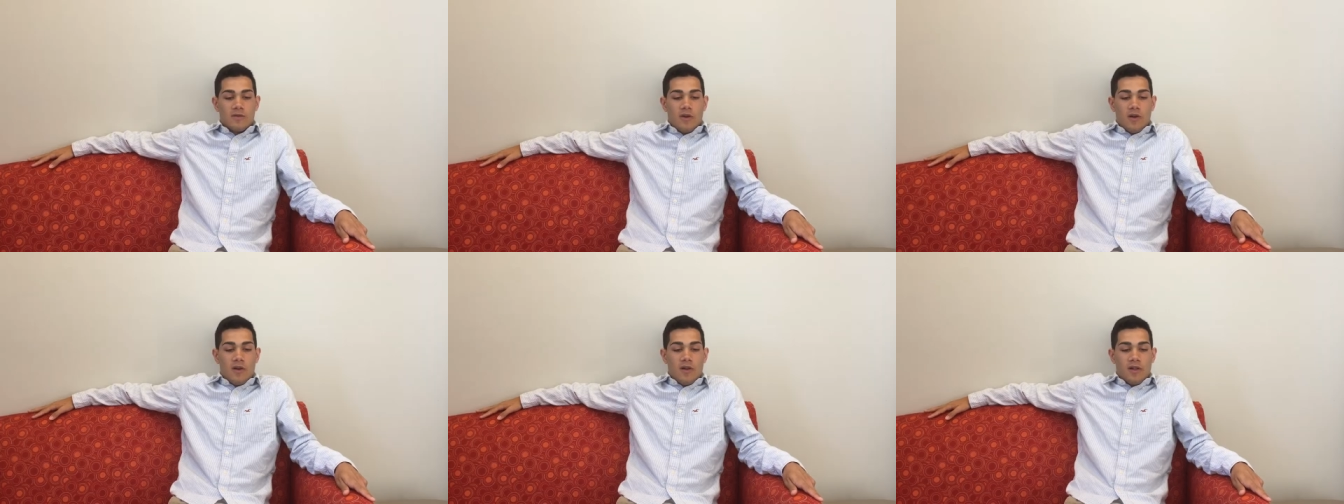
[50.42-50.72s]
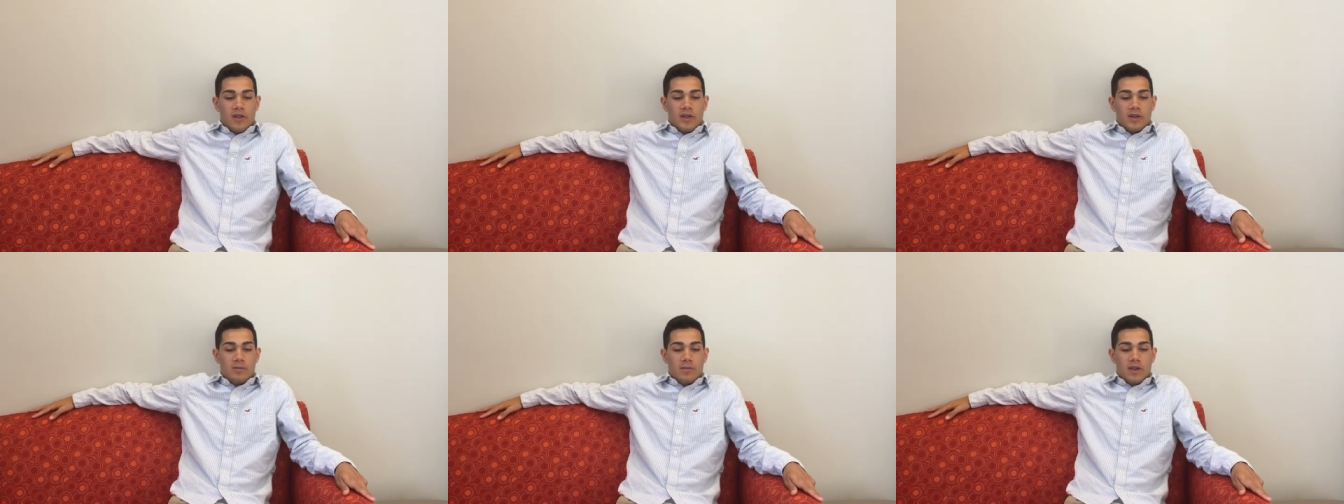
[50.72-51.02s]
of
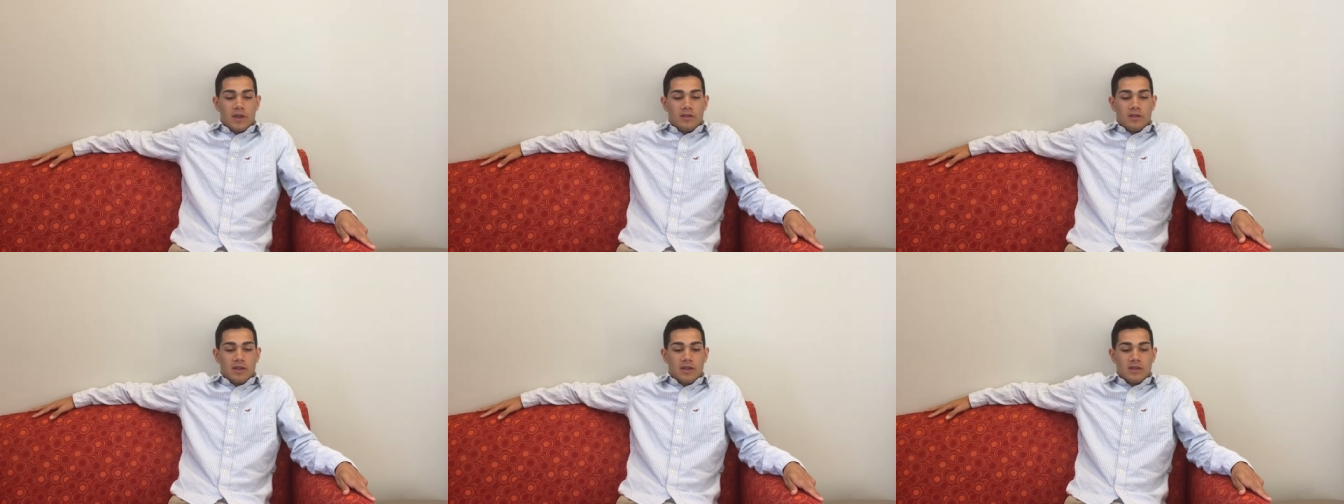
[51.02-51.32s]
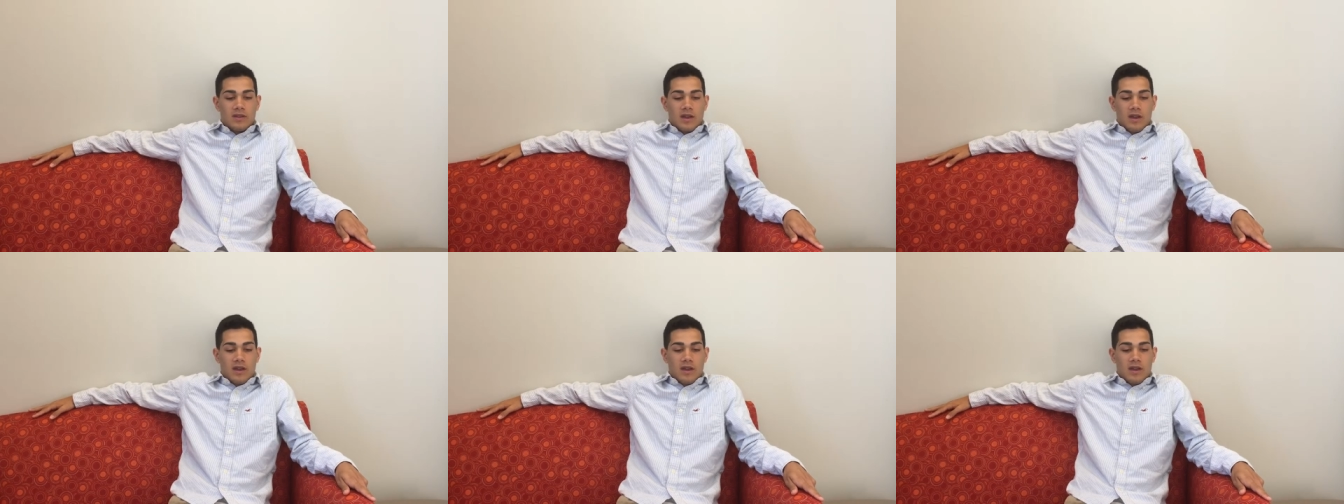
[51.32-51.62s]
all inmates
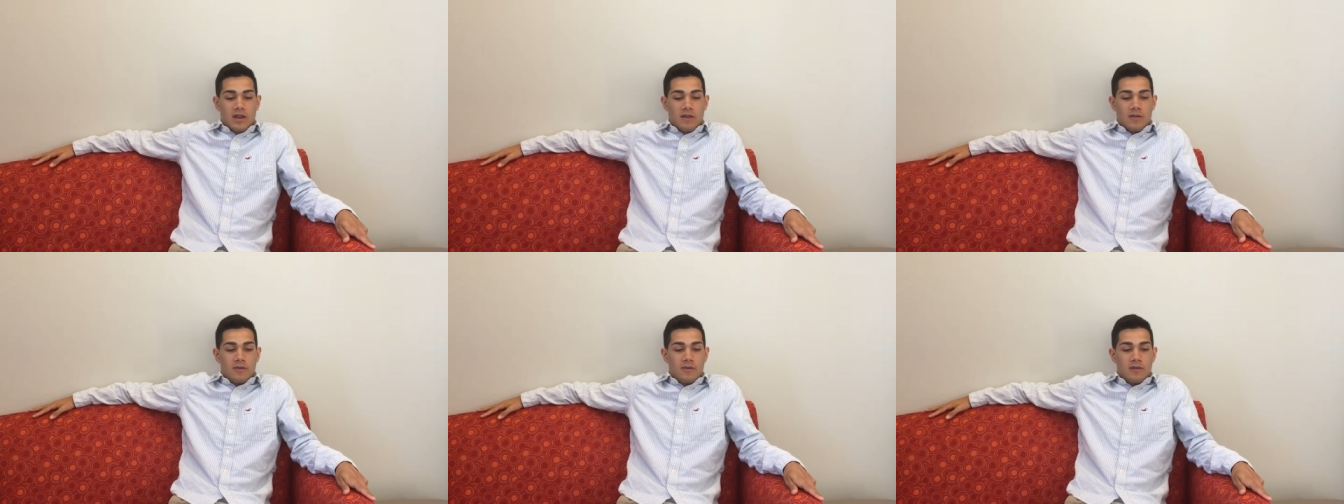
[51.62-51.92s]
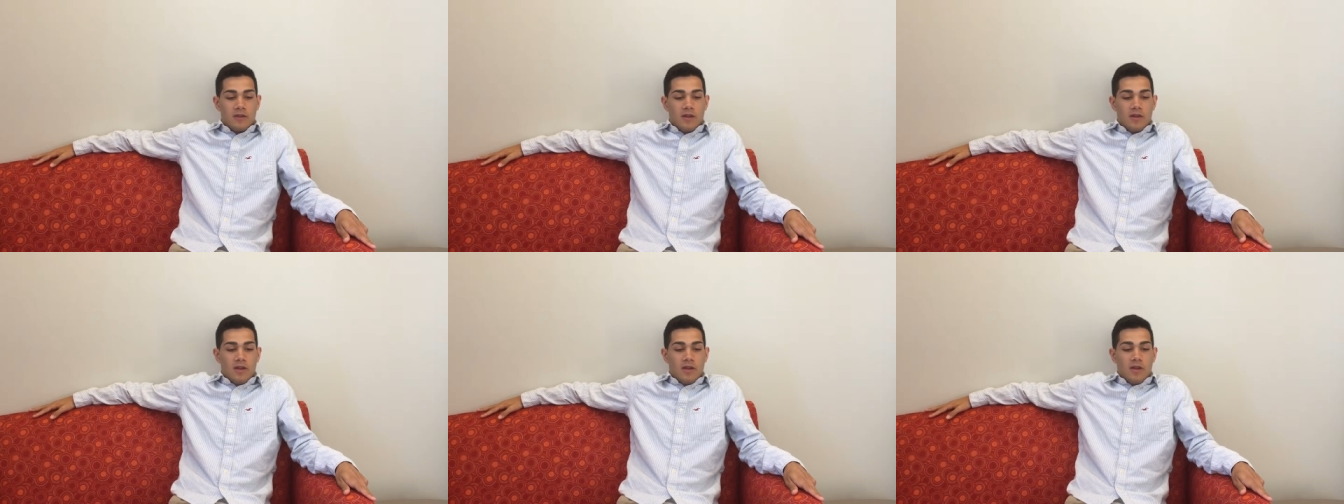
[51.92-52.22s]
at Dachau,
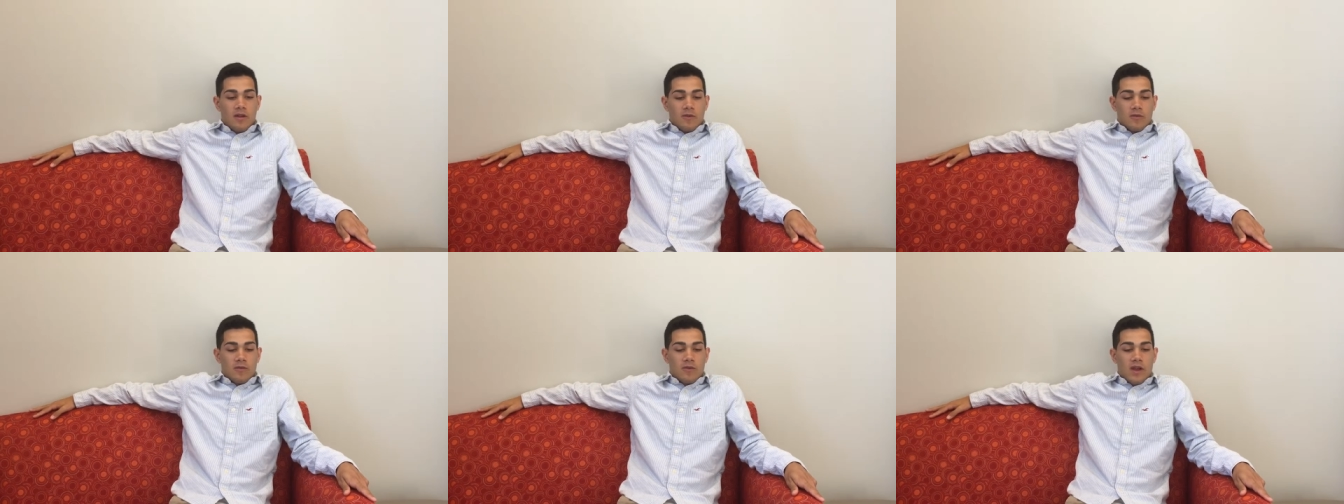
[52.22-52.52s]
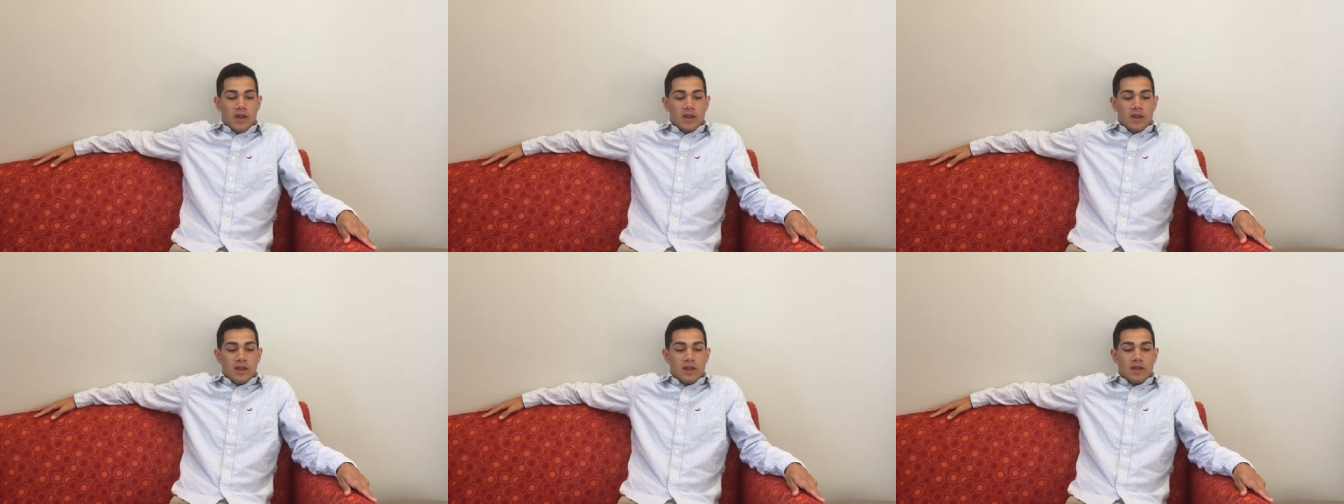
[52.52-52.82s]

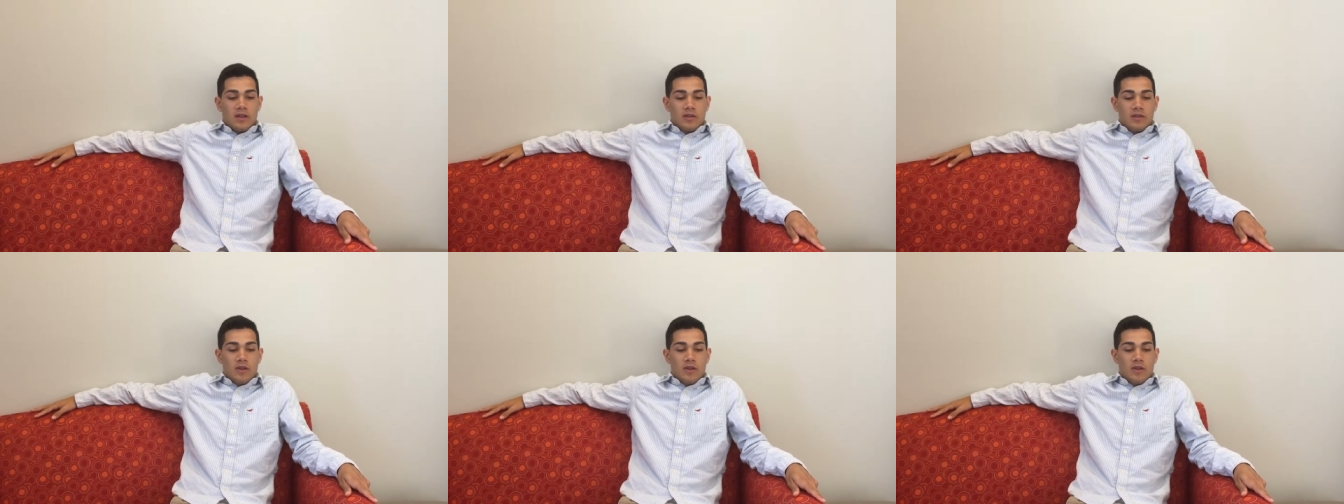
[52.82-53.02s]
writing,